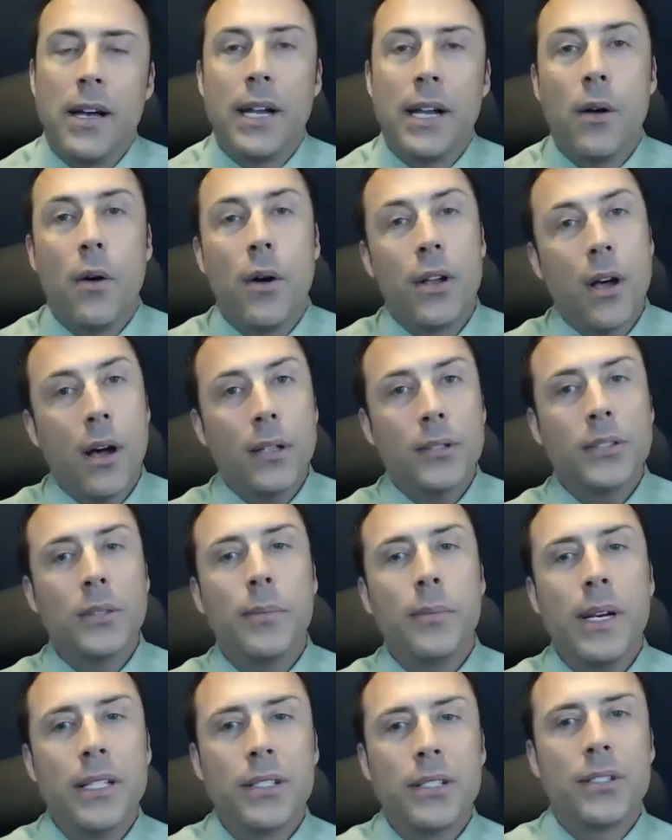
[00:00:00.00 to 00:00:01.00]
Now, I know you
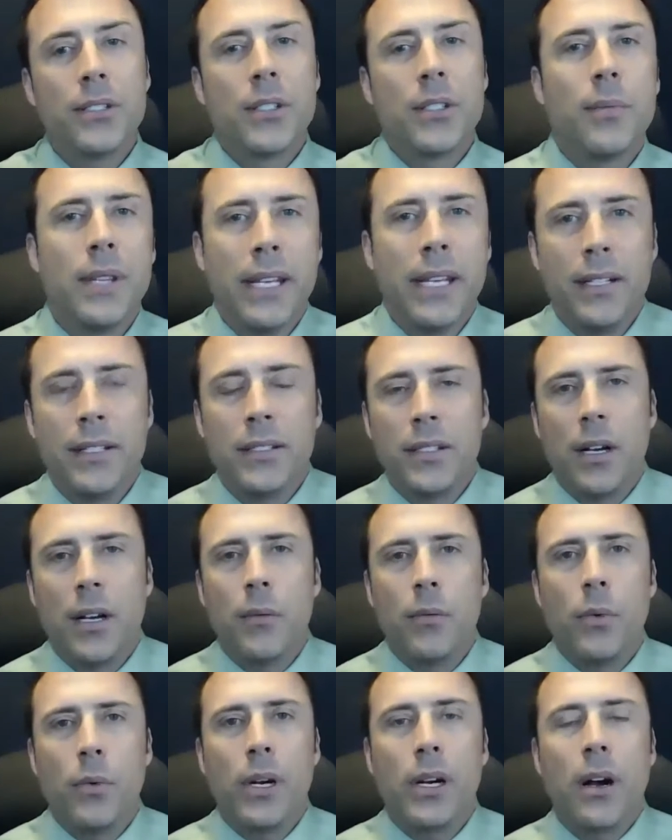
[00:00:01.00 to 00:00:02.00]
also mentioned some things
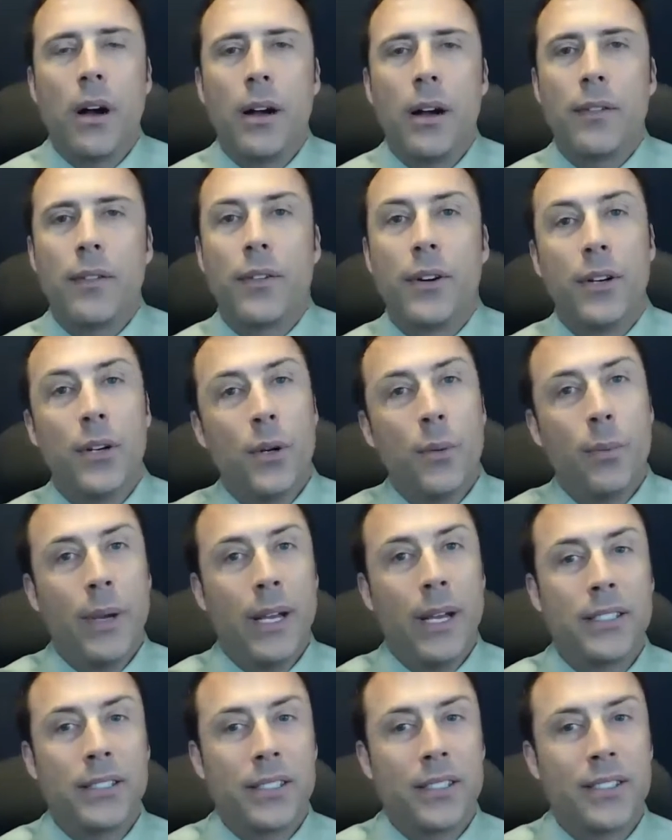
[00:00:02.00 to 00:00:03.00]
regarding for new
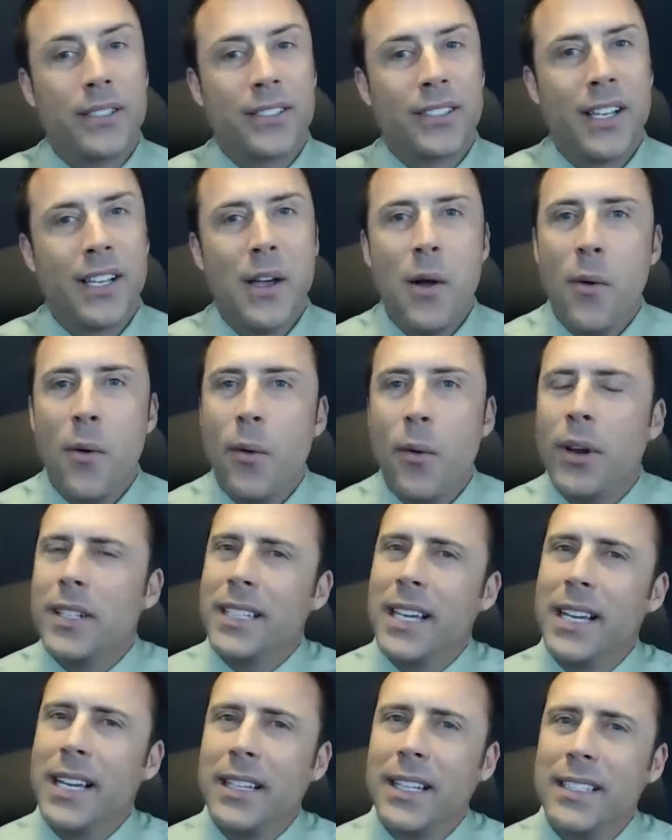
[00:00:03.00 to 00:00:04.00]
patients. What
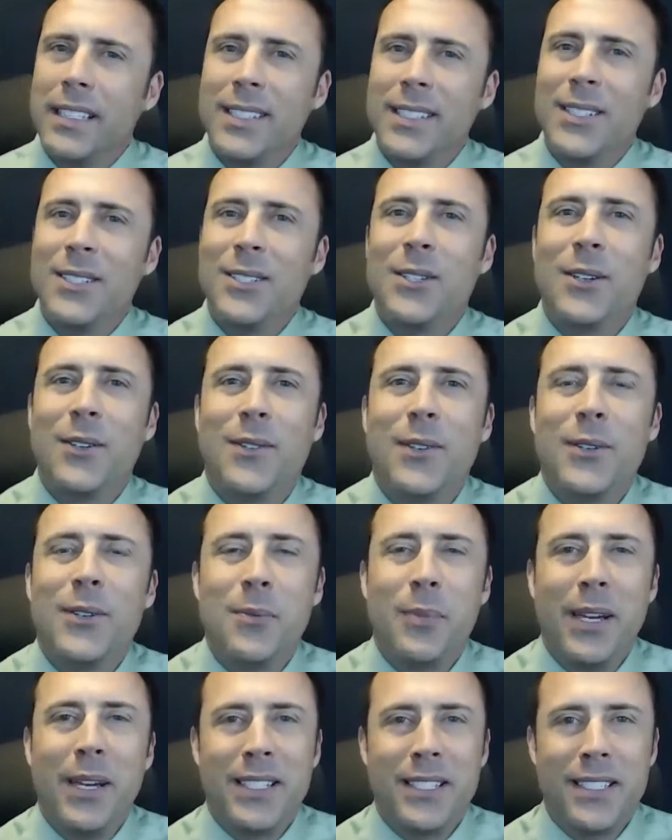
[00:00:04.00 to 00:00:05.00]
exactly is it you do for
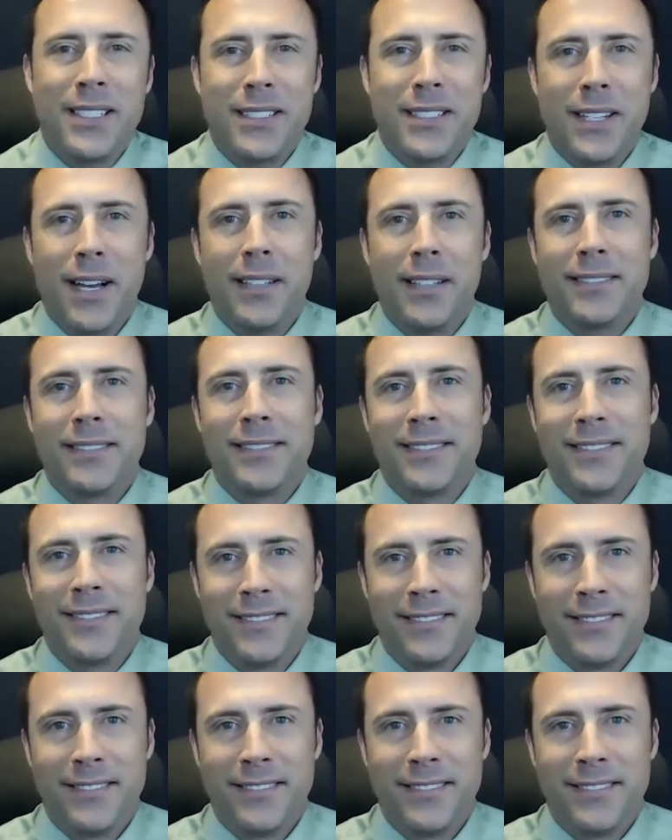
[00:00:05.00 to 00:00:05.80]
new patients, Doc?